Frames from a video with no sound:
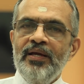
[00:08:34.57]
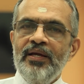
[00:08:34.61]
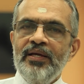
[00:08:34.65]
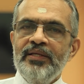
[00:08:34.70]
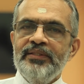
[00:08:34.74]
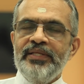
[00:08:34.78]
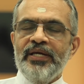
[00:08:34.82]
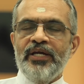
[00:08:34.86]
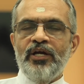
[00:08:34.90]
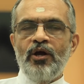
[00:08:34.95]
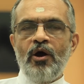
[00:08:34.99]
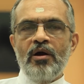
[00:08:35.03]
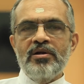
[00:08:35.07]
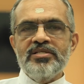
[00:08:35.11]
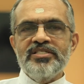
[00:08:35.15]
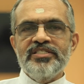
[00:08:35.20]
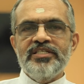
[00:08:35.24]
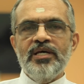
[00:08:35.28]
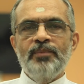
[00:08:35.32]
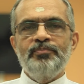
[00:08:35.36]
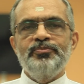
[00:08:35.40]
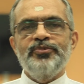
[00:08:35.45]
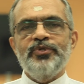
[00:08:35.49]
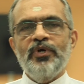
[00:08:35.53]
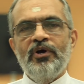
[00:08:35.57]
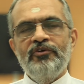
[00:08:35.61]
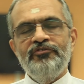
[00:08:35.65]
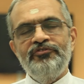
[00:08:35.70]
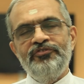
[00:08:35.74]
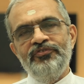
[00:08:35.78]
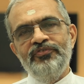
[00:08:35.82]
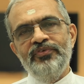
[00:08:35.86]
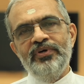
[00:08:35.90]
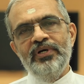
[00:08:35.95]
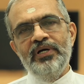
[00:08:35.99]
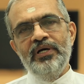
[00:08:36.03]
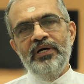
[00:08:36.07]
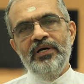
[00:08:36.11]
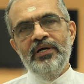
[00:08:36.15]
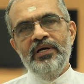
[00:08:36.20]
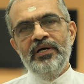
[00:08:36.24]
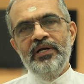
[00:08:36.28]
the concept of